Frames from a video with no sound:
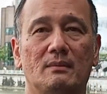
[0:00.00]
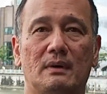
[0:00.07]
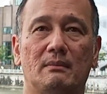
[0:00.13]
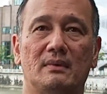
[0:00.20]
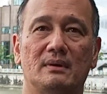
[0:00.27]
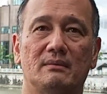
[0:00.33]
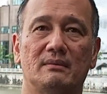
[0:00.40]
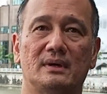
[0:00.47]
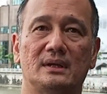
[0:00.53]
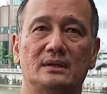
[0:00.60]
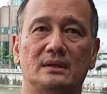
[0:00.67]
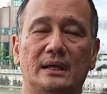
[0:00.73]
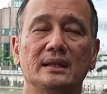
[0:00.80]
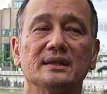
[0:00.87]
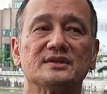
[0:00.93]
My
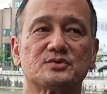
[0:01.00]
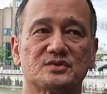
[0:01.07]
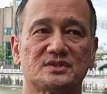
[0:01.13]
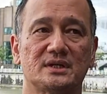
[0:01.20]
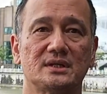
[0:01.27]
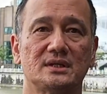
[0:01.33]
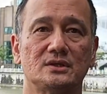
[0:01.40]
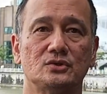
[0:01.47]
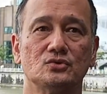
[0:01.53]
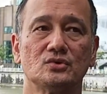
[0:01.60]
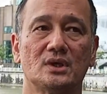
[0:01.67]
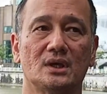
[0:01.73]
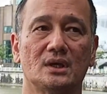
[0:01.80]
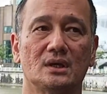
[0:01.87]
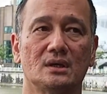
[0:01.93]
eldest was studying in
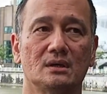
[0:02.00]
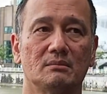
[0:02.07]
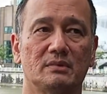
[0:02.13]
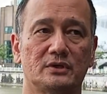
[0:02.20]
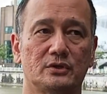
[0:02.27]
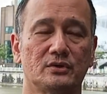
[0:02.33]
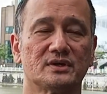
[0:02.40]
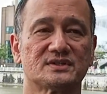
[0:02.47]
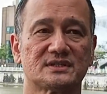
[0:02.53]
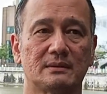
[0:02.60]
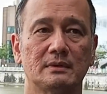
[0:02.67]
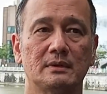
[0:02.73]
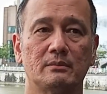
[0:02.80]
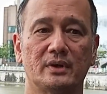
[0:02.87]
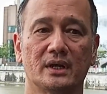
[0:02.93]
UK, but during a
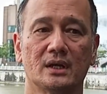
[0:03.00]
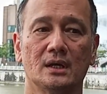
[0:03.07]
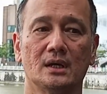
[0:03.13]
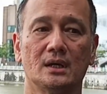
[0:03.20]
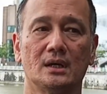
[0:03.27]
summer break,